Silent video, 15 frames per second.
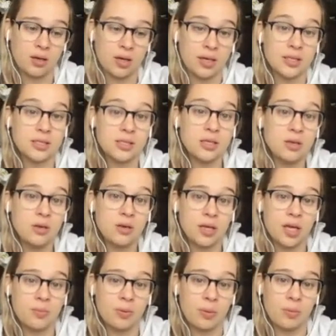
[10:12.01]
continue to
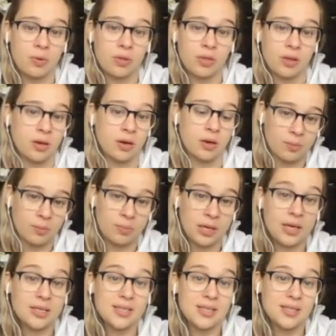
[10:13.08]
keep up with it
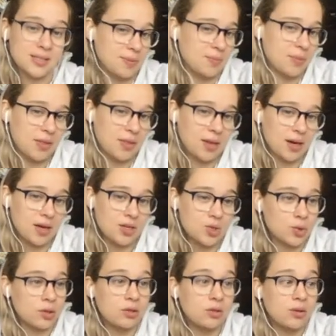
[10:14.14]
because it is something that I
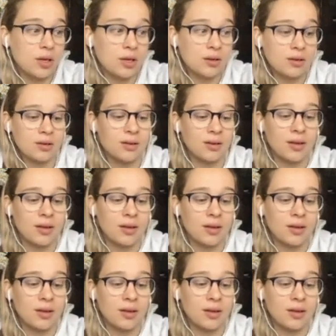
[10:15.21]
enjoy doing.